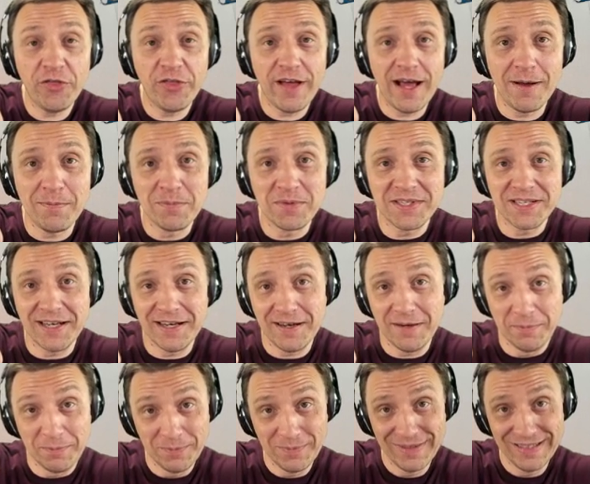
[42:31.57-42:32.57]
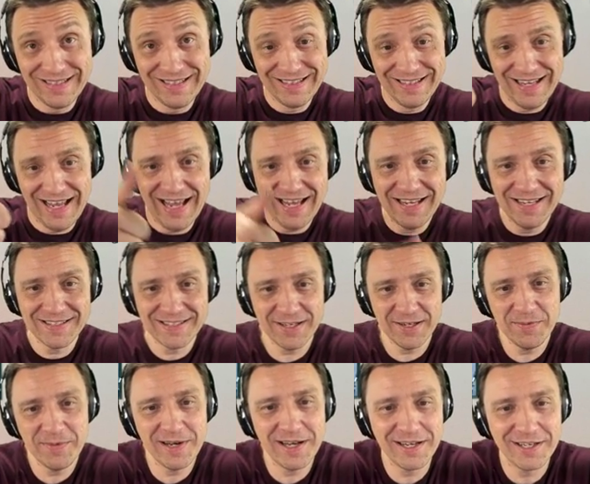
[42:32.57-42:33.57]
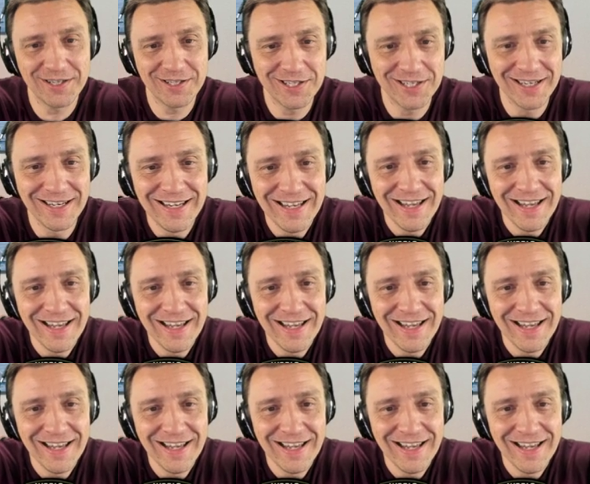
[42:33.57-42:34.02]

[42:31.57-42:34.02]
thumbs up. Thank you so much.